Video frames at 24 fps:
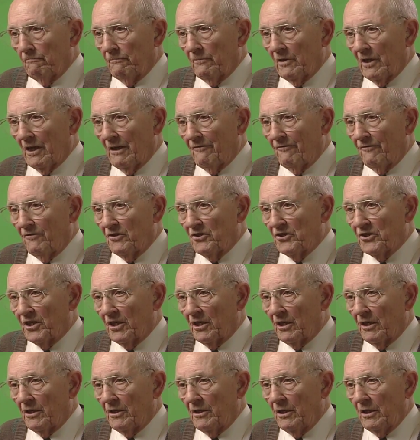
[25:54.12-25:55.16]
that
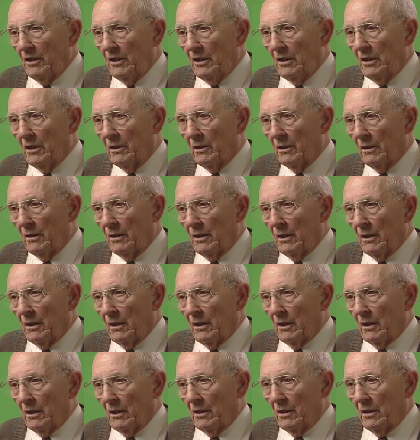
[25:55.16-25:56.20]
facility
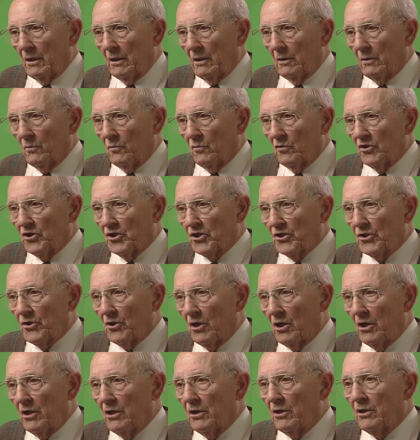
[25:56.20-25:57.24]
was
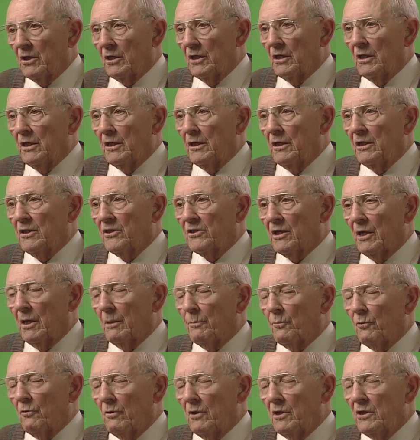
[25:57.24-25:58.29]
started in its
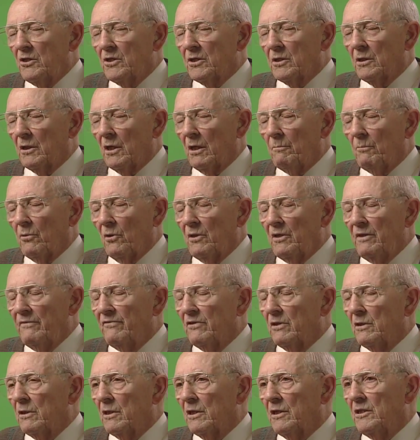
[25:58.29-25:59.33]
operation, I believe,
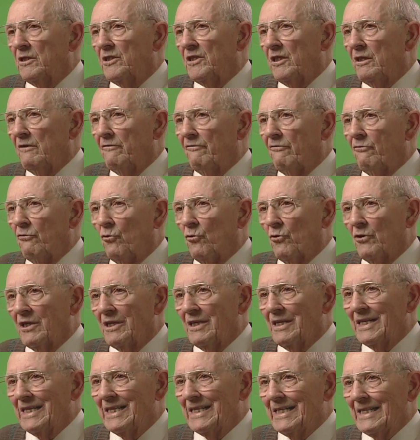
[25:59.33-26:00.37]
in
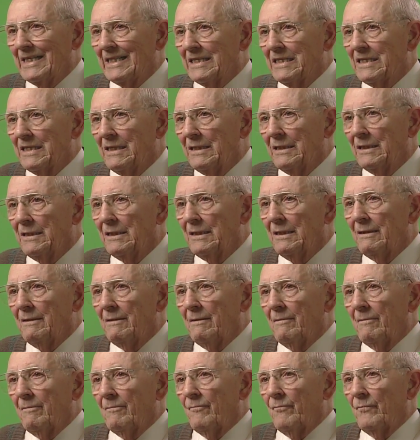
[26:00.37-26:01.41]
1948.
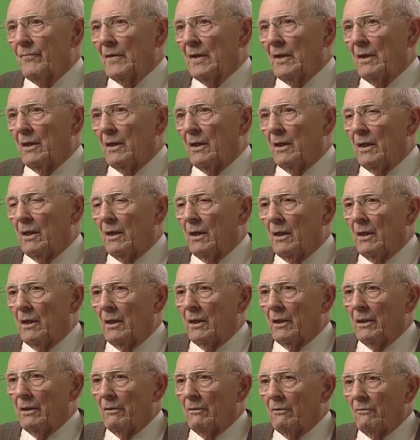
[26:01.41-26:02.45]

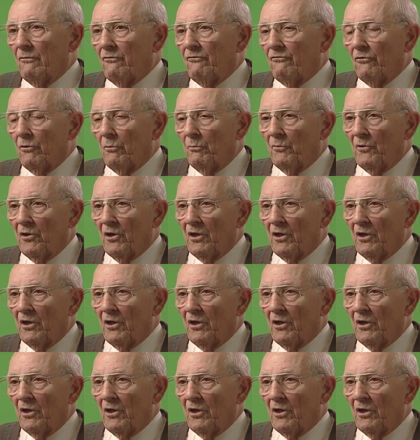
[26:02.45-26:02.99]
And from